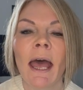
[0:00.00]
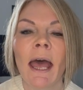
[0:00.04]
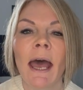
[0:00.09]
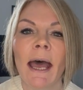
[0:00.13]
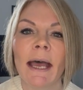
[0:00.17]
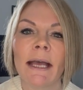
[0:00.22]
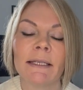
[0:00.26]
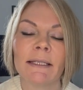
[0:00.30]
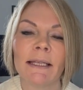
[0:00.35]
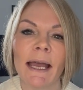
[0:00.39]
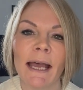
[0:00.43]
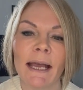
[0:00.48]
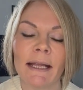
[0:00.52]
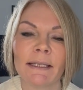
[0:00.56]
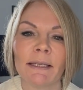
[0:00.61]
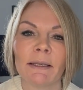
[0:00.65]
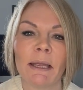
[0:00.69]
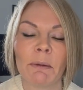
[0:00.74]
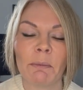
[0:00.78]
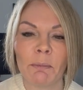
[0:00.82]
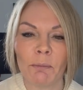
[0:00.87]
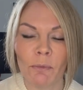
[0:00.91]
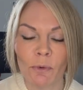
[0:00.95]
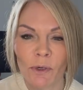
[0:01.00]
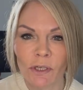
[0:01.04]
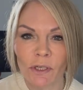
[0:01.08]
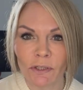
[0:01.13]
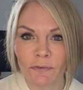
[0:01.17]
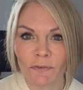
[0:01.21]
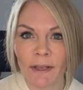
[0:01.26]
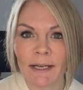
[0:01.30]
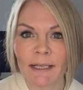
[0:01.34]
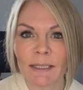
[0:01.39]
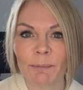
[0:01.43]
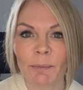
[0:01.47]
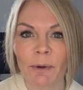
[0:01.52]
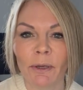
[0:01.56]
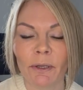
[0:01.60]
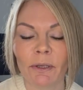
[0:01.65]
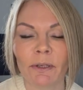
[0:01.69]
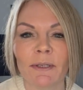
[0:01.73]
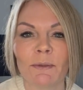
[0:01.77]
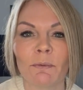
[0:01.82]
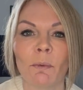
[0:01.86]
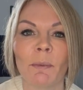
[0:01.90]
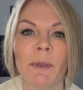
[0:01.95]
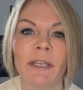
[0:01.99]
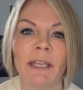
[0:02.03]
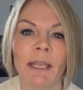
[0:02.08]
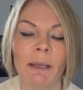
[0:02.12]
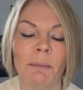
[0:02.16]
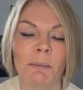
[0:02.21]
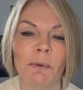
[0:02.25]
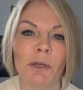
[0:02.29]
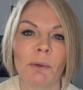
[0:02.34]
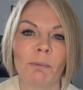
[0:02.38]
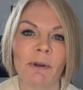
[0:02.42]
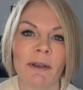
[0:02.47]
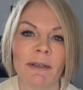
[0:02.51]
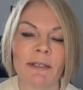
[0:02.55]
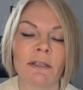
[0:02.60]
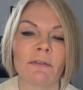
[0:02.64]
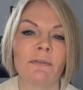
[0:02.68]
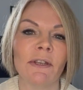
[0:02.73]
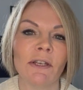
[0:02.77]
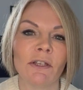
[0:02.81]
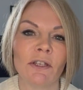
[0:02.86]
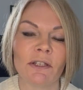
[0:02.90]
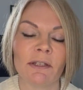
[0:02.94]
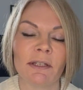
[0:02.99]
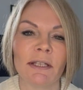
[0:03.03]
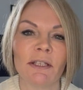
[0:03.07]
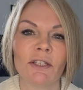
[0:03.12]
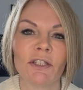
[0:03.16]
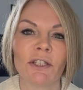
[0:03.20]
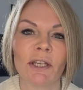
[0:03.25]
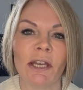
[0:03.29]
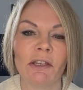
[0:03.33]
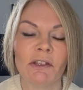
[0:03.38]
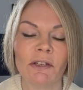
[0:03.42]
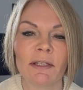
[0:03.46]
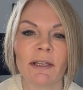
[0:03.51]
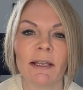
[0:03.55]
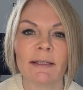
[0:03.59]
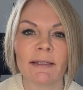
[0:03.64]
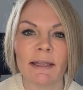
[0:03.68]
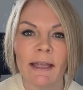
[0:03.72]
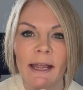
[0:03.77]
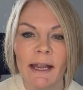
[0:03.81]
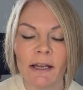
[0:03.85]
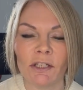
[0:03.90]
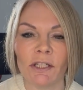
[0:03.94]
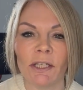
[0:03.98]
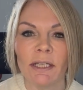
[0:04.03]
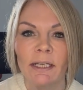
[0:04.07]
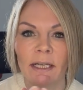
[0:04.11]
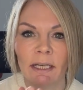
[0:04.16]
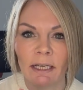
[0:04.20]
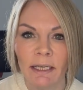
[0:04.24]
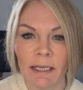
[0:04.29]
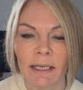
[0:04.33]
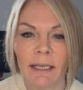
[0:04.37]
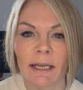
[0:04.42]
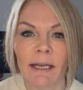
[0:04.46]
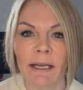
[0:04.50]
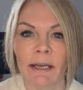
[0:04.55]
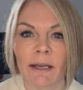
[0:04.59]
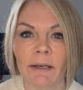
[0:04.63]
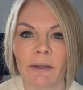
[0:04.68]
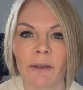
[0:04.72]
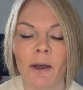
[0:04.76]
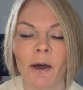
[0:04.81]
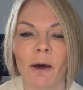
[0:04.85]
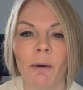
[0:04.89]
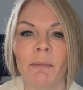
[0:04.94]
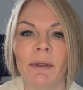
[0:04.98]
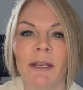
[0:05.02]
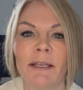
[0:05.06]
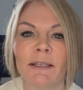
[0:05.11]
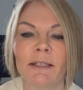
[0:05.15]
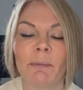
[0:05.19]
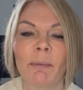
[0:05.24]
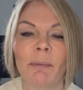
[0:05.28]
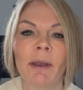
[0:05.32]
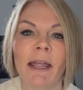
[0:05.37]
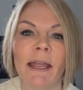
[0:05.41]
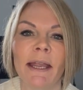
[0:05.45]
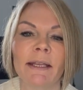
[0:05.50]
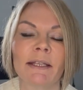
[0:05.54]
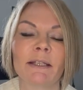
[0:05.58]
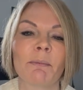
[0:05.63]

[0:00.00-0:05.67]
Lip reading: And at Mortgage Finance Brokers, will be keeping you abreast of each of these changes as they actually click in and come into play,